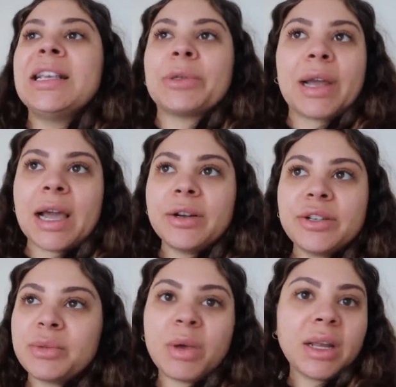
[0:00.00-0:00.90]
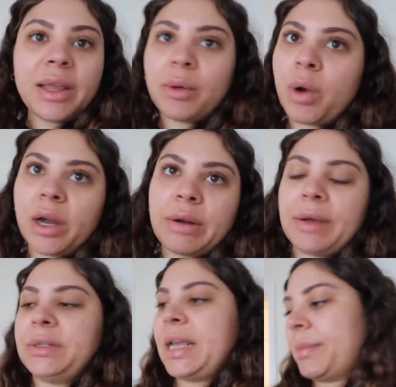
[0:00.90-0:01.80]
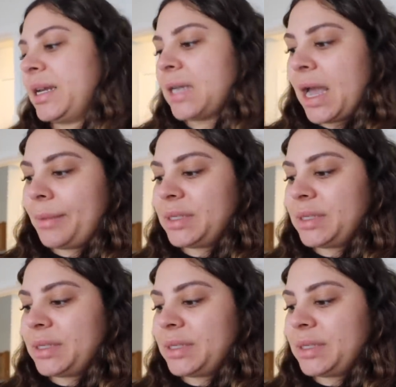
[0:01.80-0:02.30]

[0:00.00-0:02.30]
So I kinda just wanna like walk around, take my time,